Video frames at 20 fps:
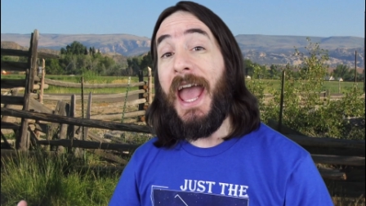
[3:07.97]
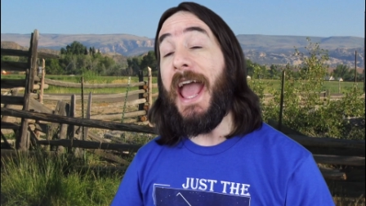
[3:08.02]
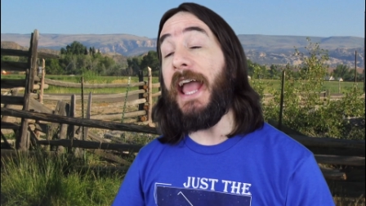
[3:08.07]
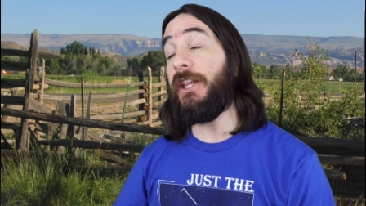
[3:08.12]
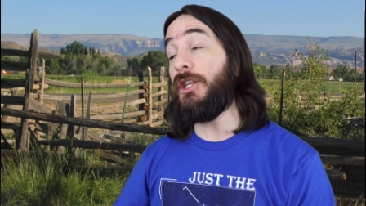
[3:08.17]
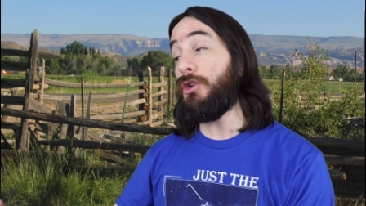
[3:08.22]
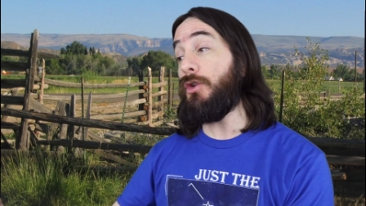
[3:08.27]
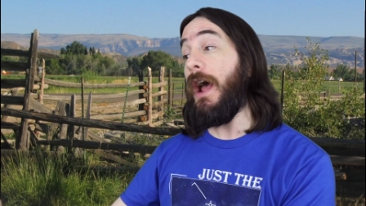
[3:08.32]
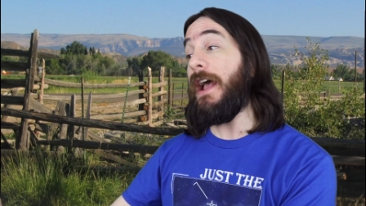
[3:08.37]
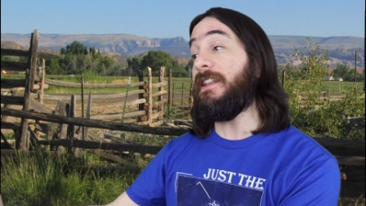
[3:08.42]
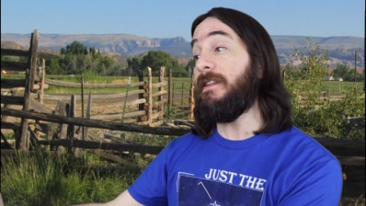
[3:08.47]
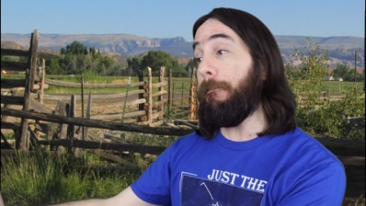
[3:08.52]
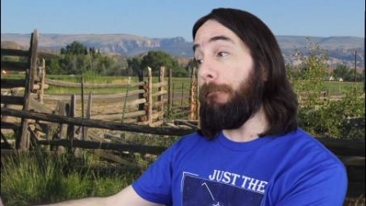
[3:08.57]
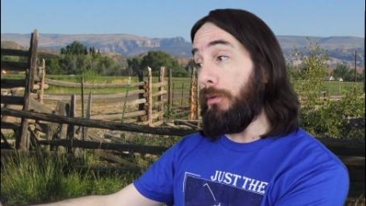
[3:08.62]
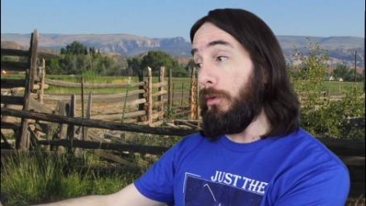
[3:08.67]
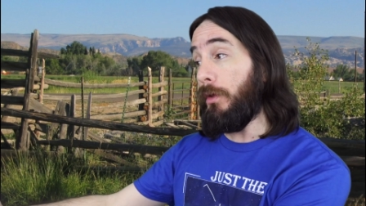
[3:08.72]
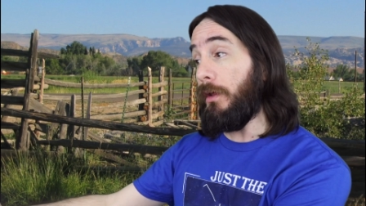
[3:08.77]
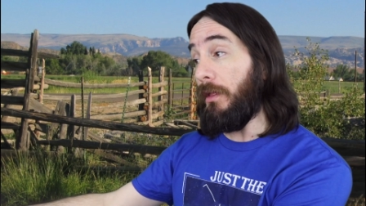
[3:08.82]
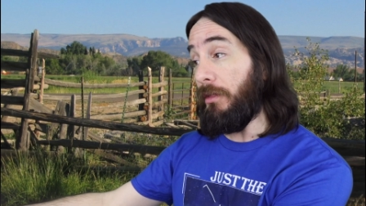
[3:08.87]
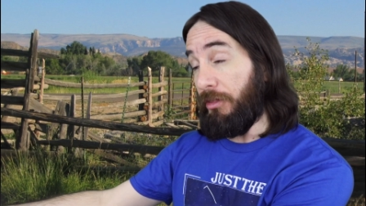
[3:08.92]
and tried to
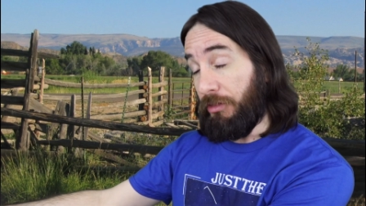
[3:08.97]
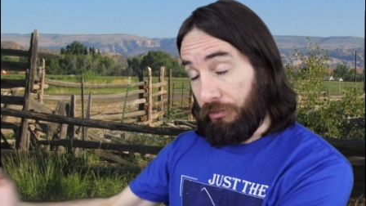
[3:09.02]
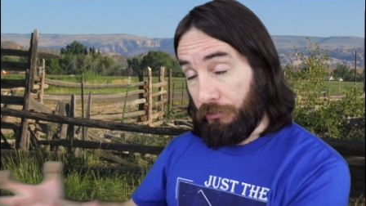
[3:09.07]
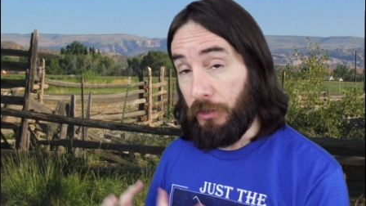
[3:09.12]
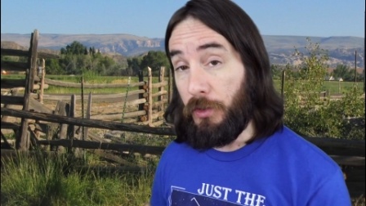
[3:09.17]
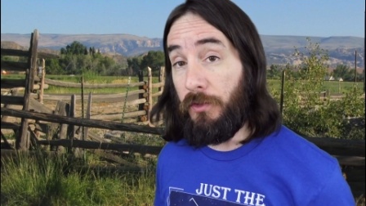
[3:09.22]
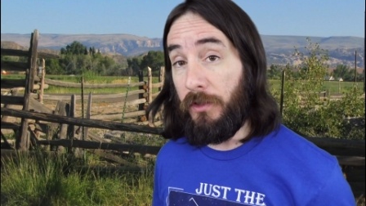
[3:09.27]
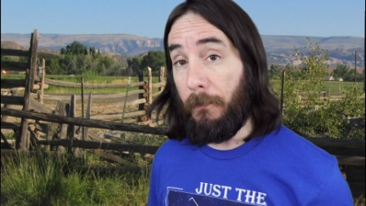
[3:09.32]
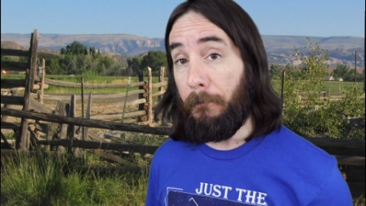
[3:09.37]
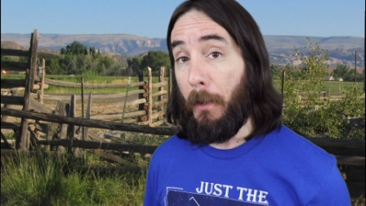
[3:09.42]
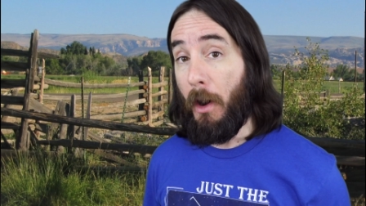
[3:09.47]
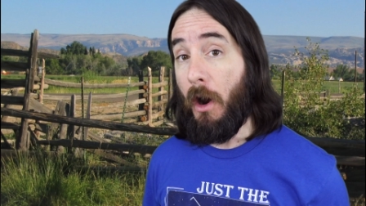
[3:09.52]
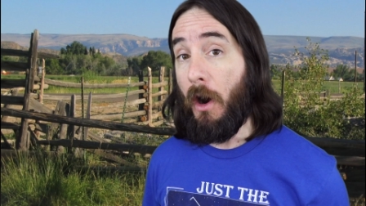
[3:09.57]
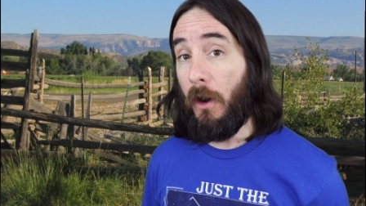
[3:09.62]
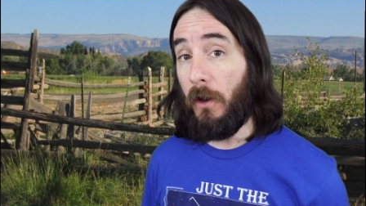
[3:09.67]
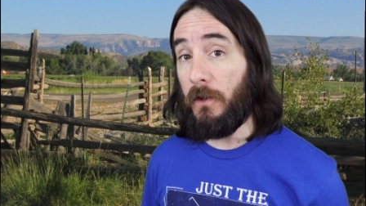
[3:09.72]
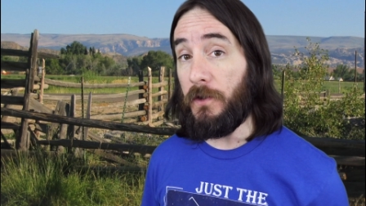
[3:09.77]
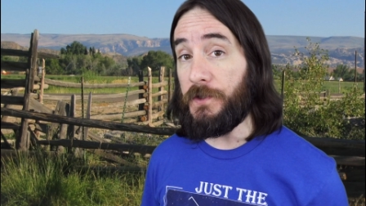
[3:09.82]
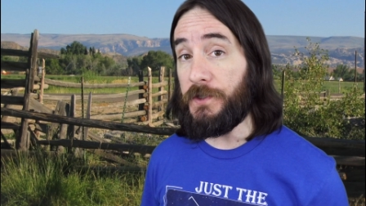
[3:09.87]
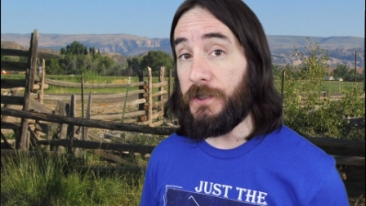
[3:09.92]
pull it through the
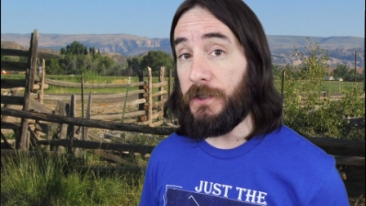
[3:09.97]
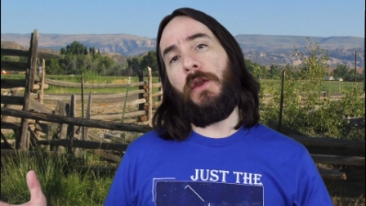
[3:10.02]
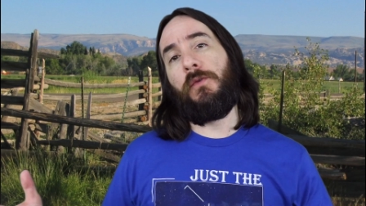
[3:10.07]
bars.